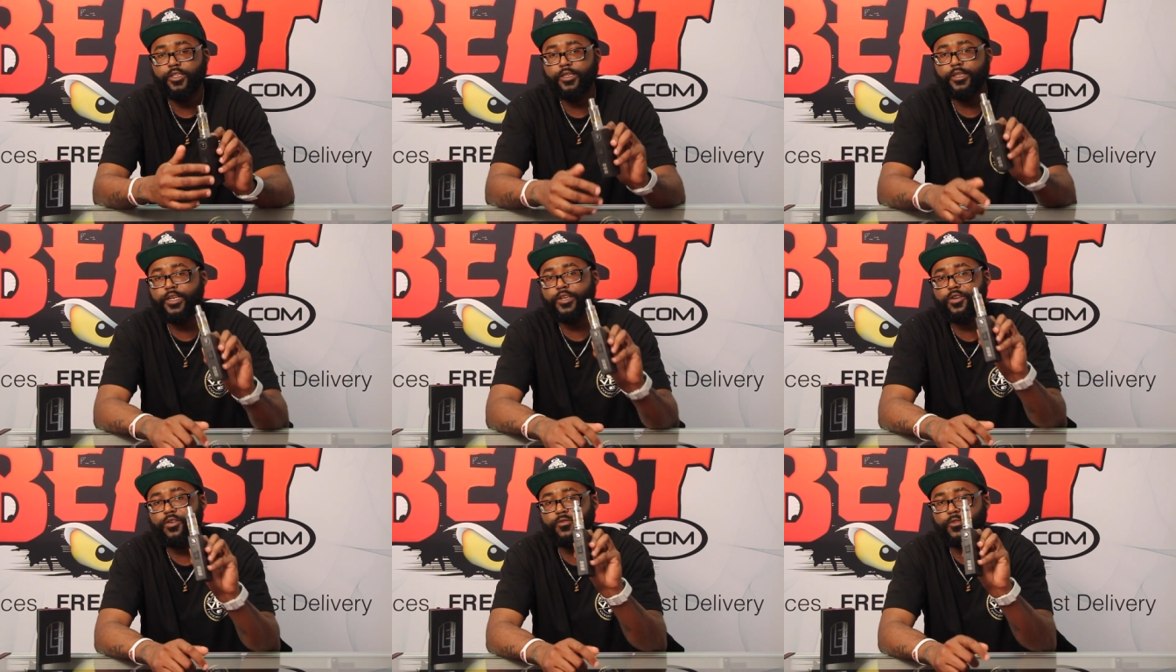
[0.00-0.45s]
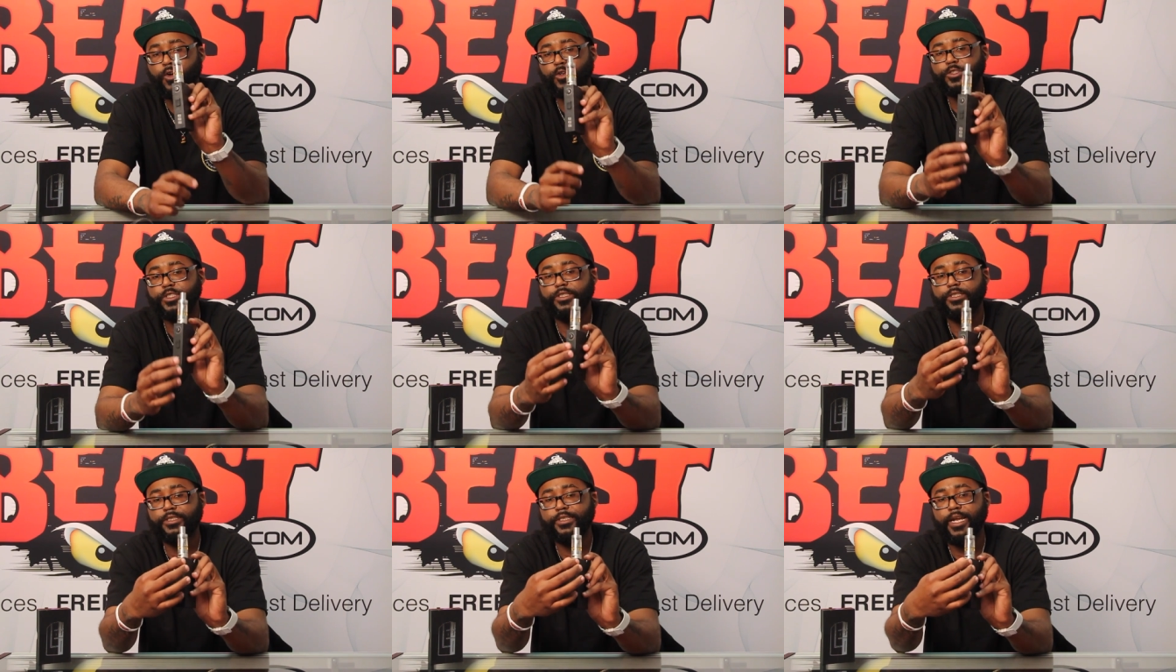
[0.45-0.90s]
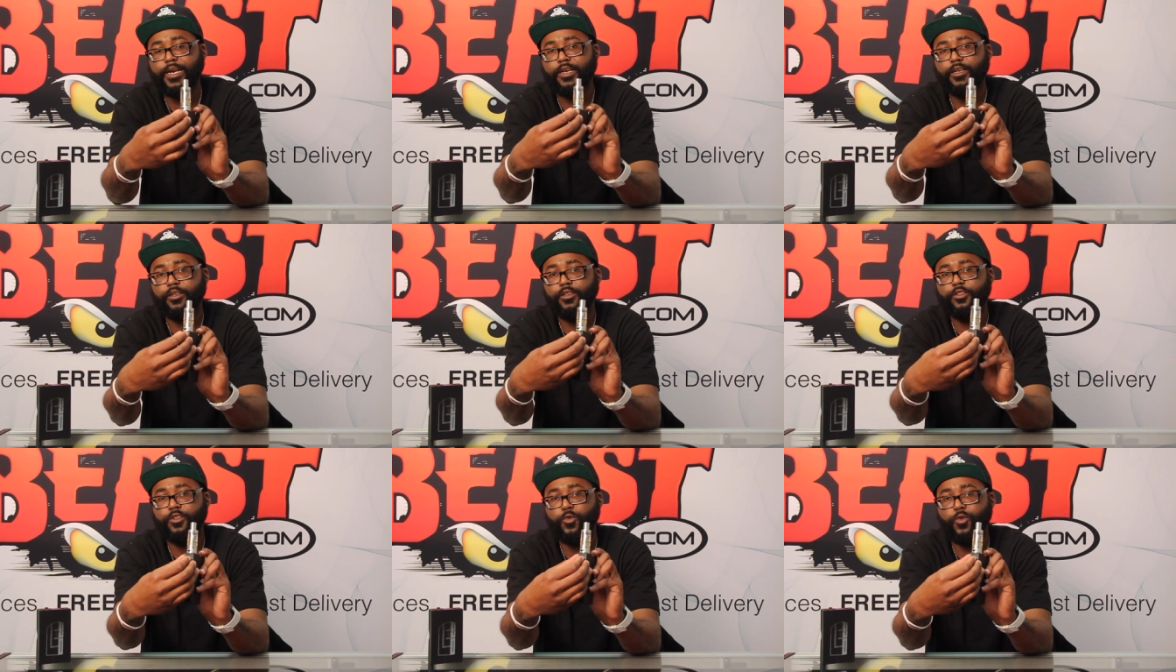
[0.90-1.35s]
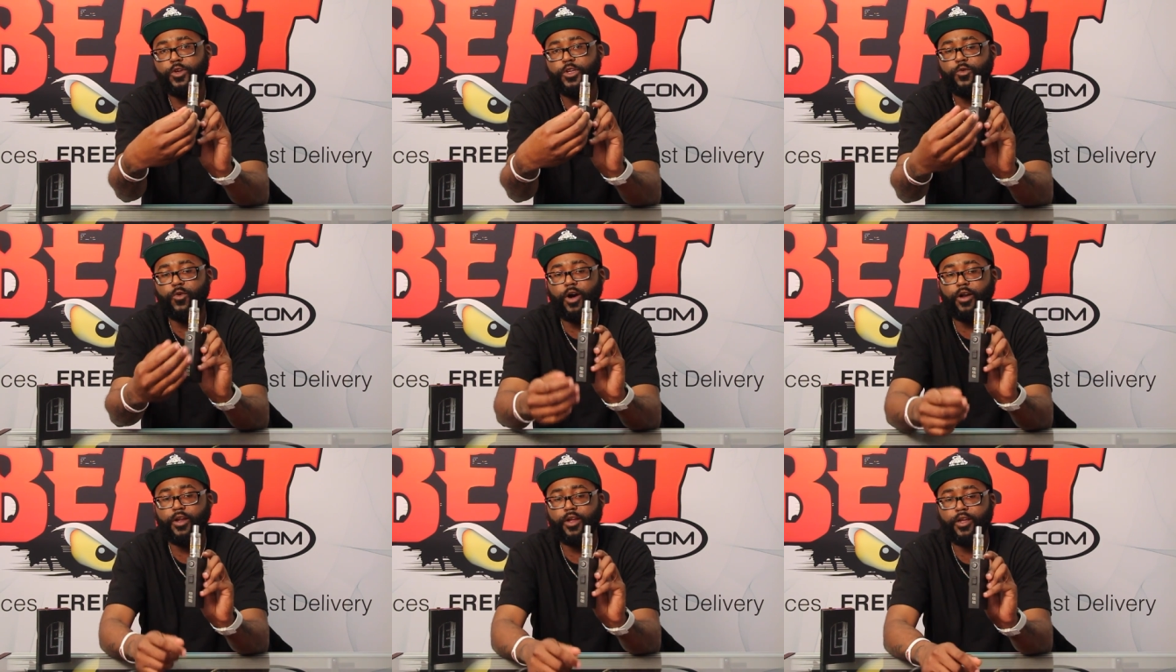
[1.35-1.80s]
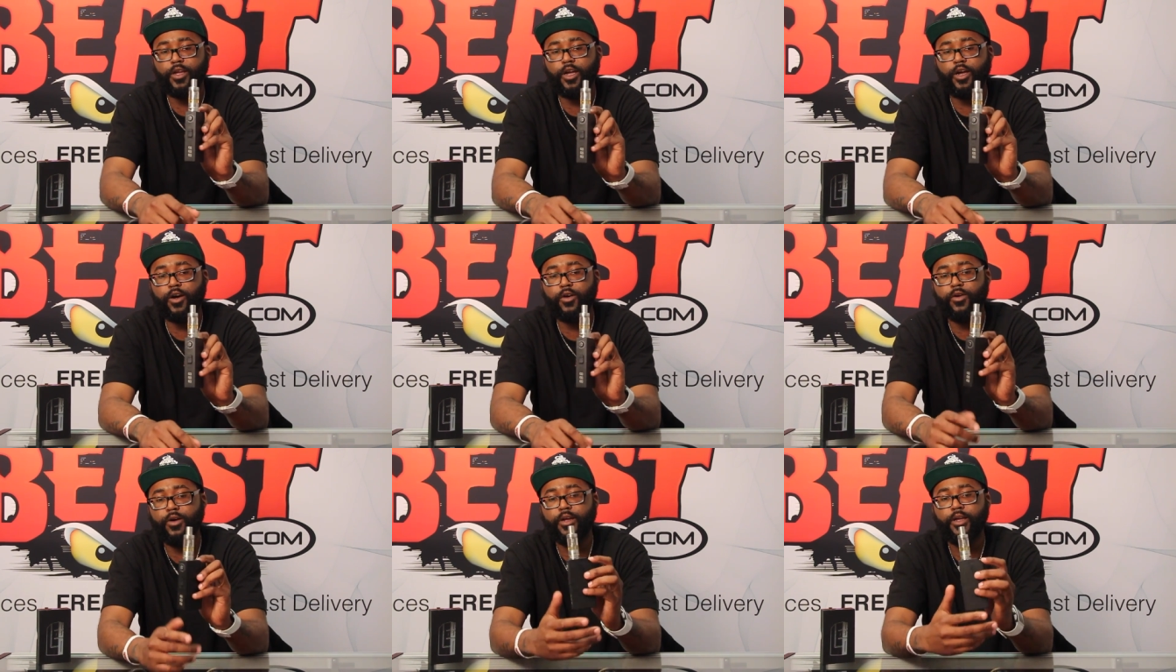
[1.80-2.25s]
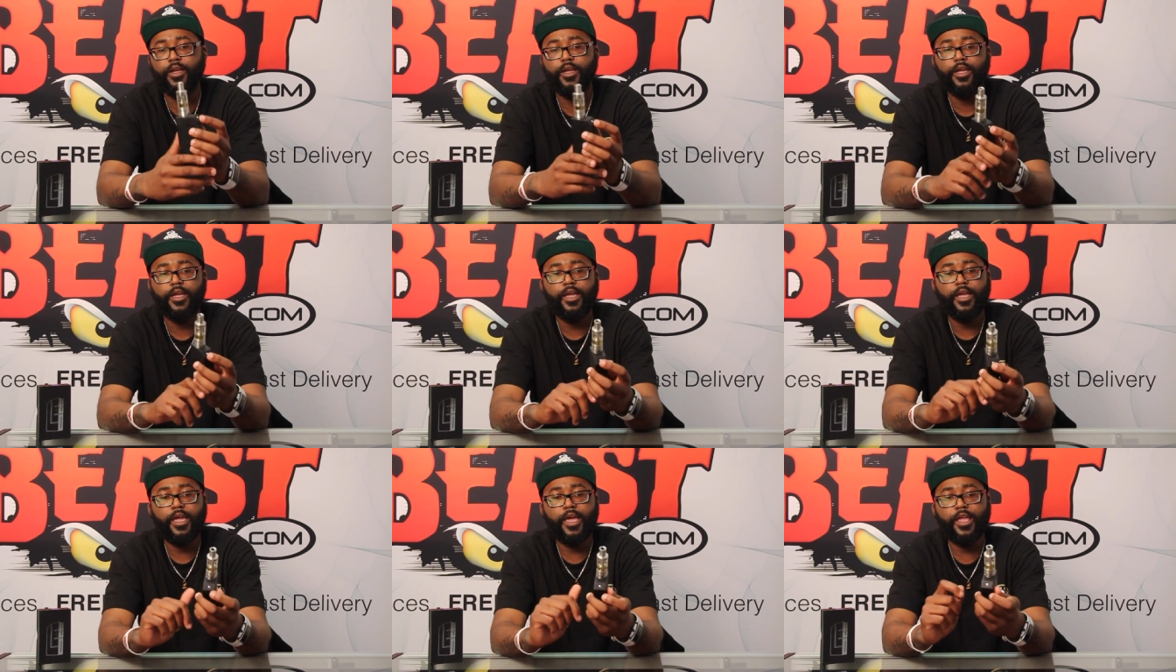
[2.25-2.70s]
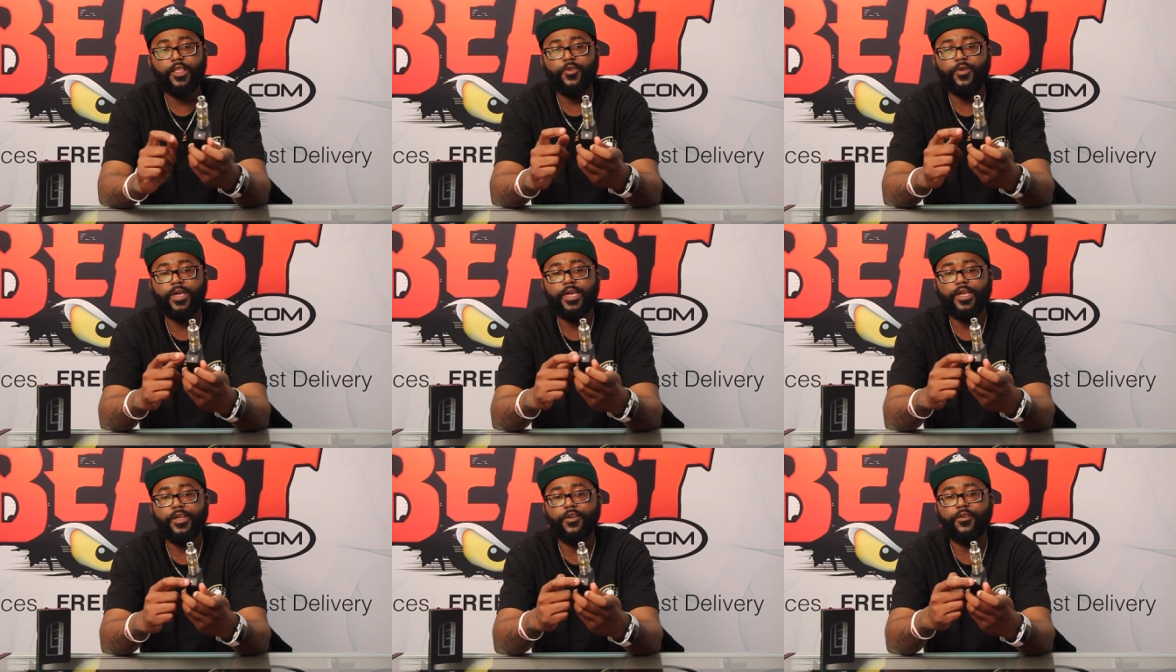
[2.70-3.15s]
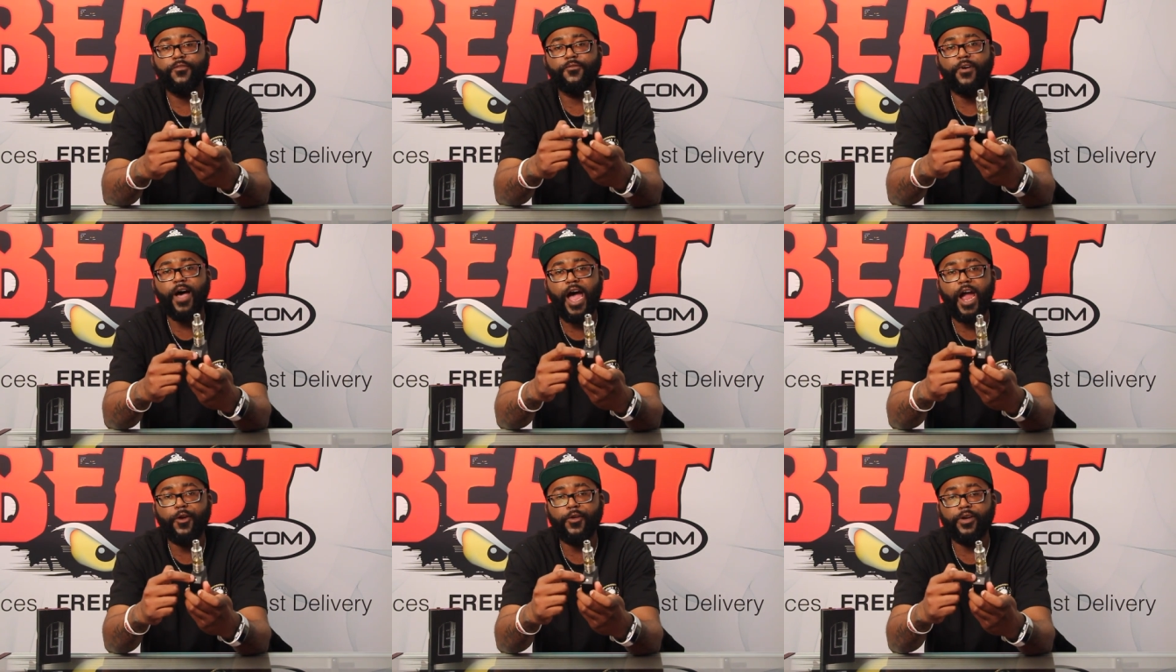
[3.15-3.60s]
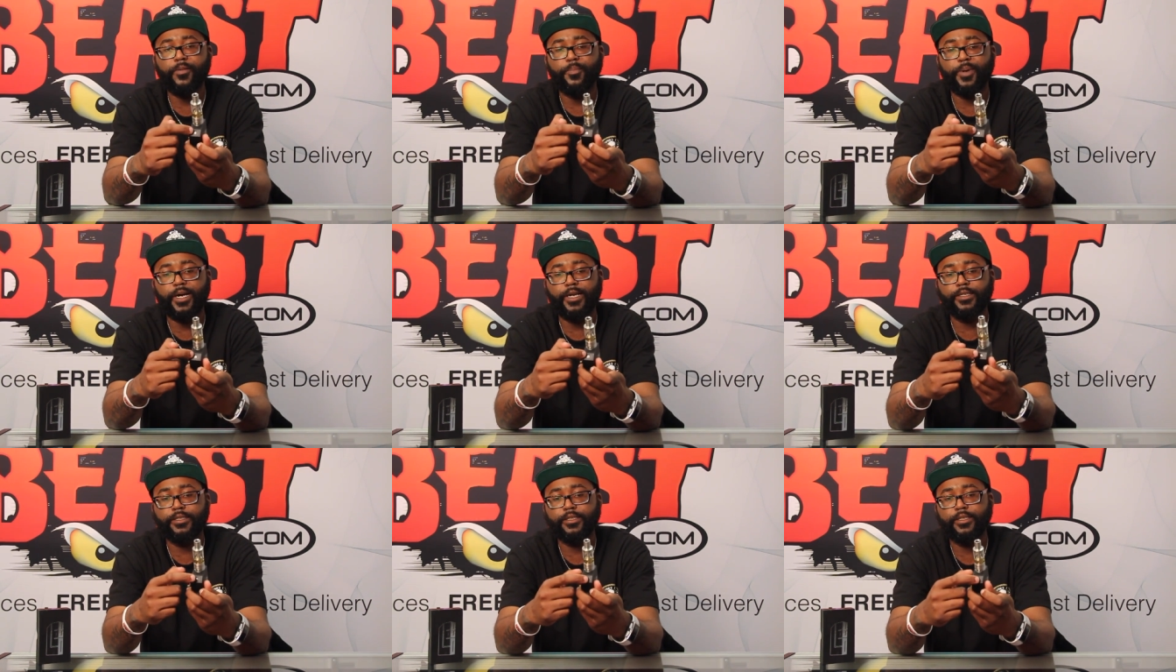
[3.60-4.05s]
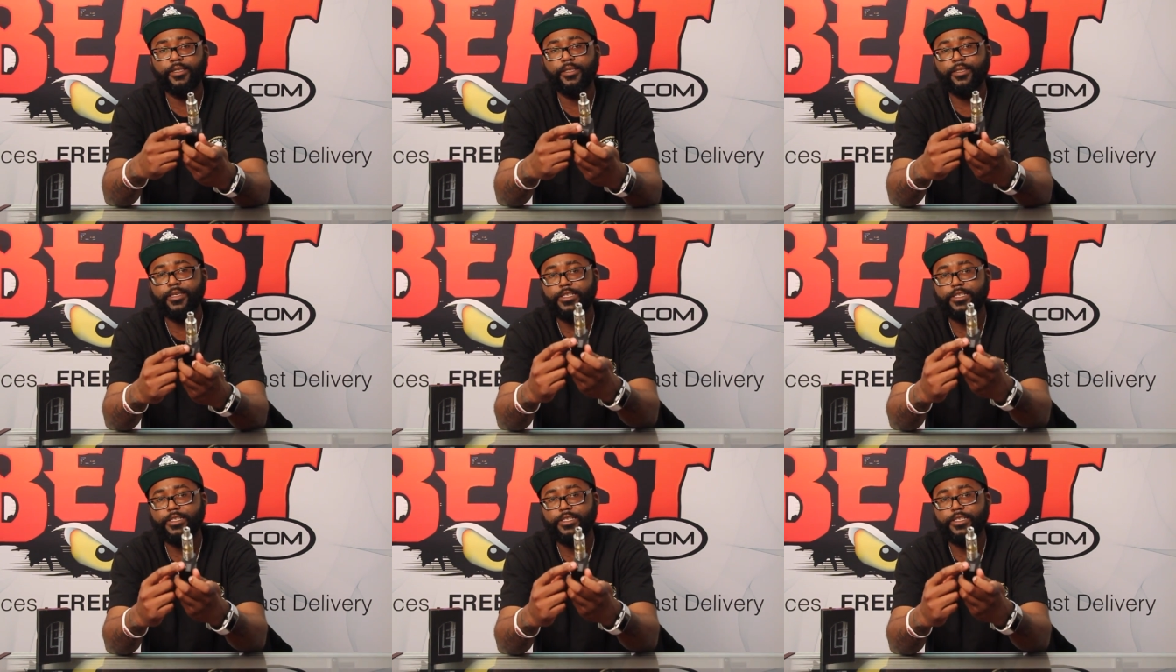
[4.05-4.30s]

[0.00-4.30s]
get your voltage setting to where you want to go, and you hit your firing button.